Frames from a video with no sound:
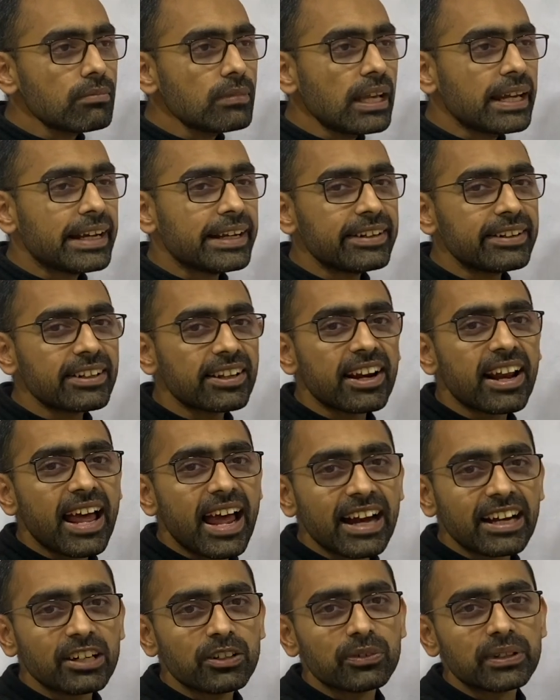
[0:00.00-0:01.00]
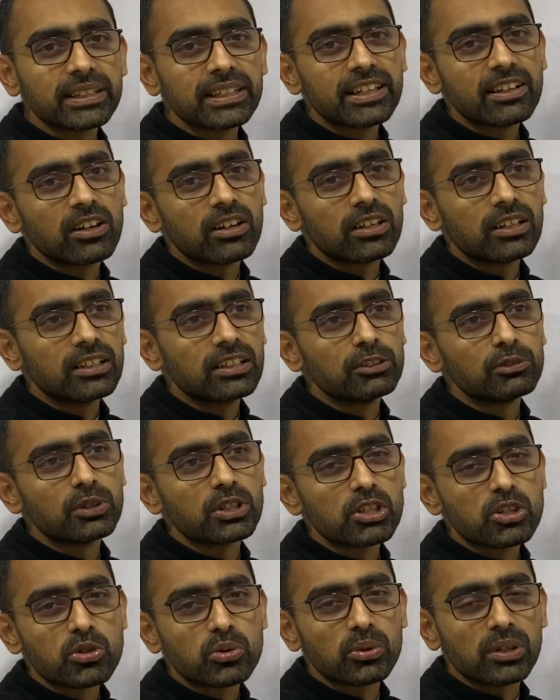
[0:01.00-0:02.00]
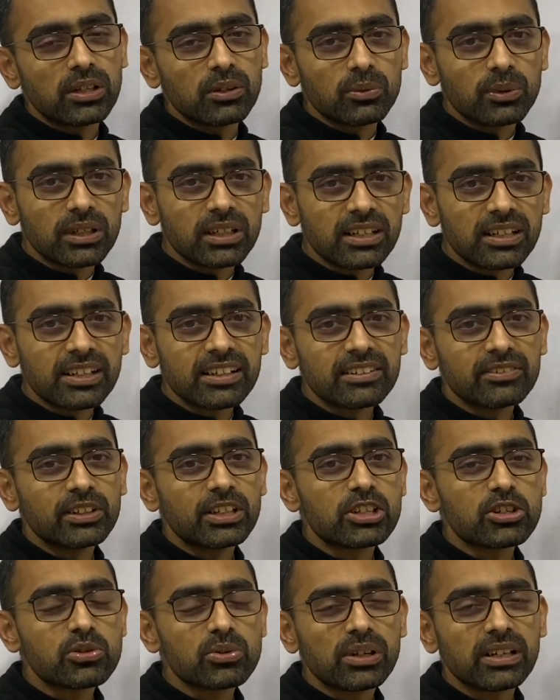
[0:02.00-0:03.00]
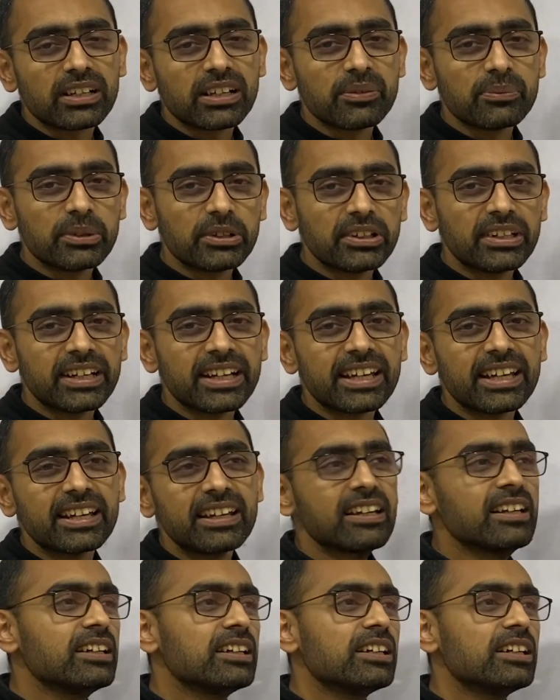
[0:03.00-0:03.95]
interact with the virtual world, virtual community,